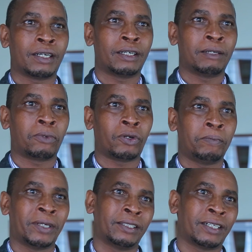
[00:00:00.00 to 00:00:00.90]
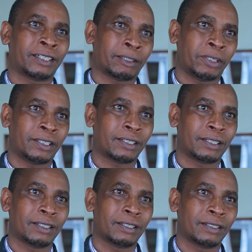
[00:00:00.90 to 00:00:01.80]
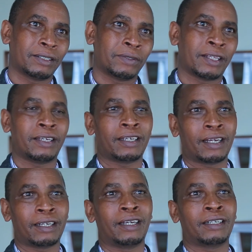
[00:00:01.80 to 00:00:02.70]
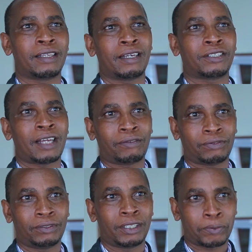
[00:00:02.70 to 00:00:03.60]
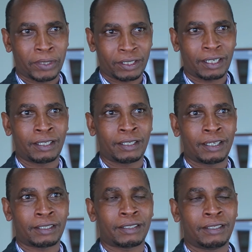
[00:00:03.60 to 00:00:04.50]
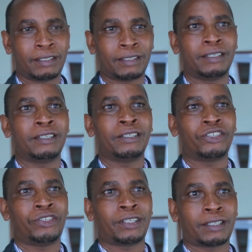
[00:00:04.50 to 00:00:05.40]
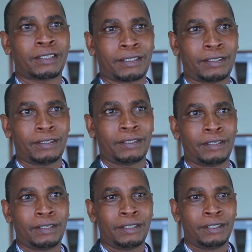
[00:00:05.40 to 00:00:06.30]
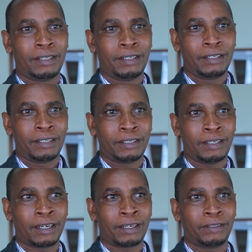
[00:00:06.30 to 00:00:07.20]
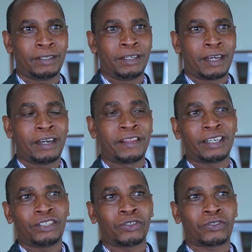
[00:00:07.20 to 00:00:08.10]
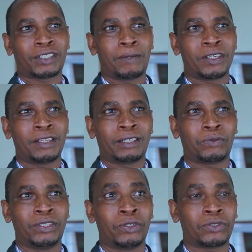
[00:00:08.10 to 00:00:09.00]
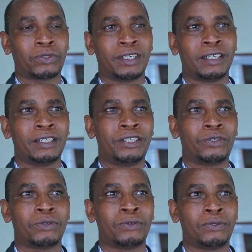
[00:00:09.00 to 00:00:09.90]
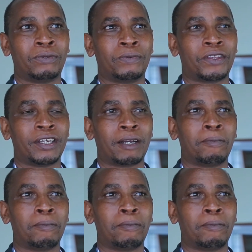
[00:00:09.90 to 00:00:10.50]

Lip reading: an employment database where they can get their staff, especially as ECD teachers. Yeah, and that is also something that we also need to think